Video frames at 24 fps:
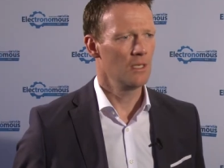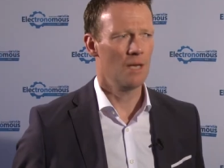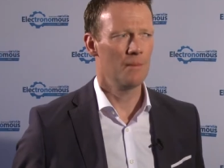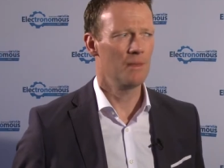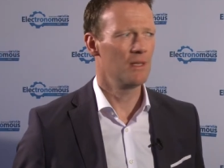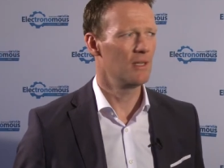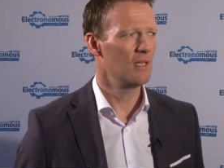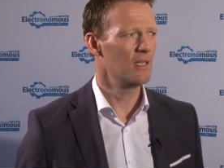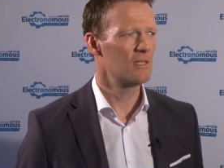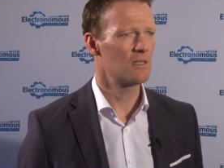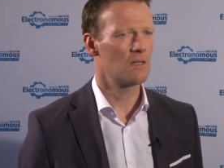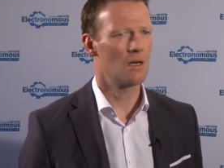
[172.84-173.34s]
I
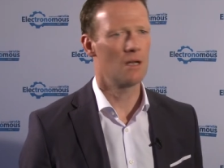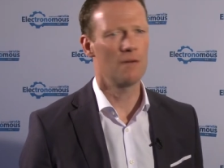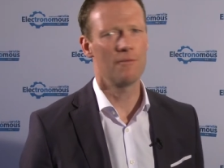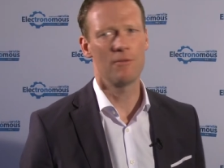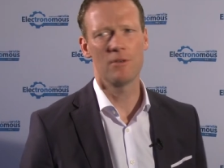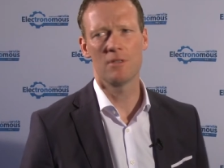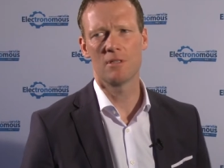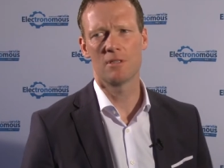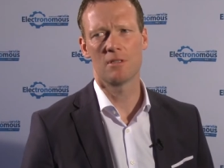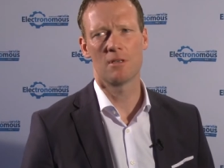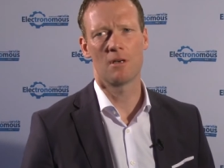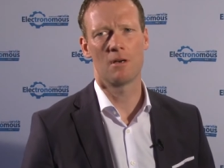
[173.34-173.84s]
mean, these
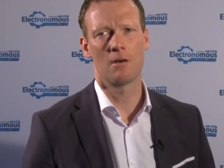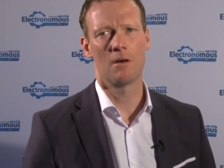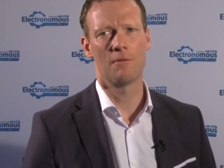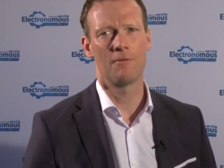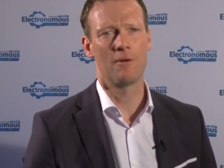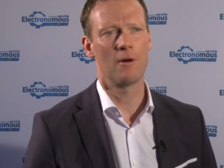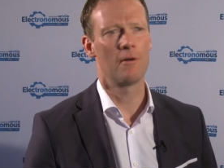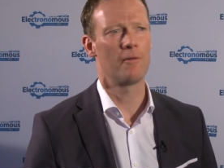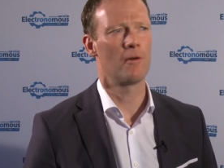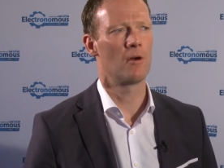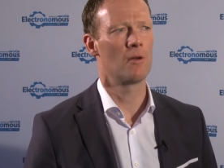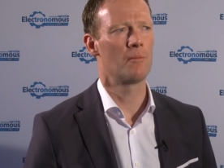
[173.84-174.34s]
conferences are, are
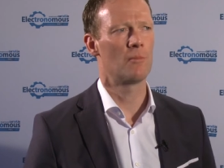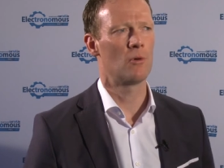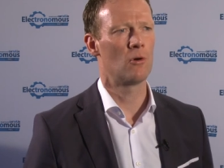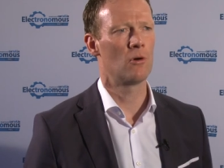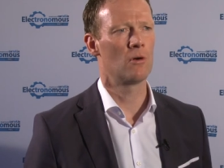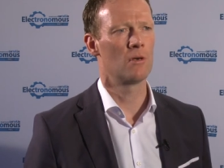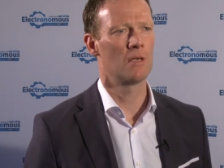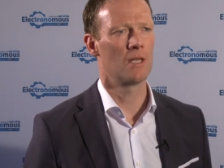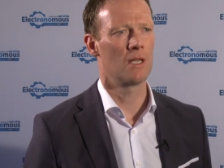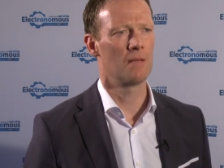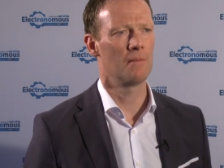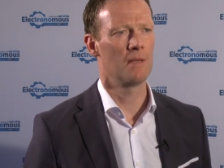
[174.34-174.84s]
very, very
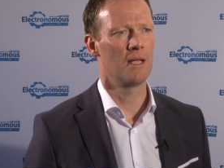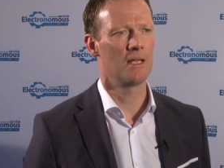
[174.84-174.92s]
important.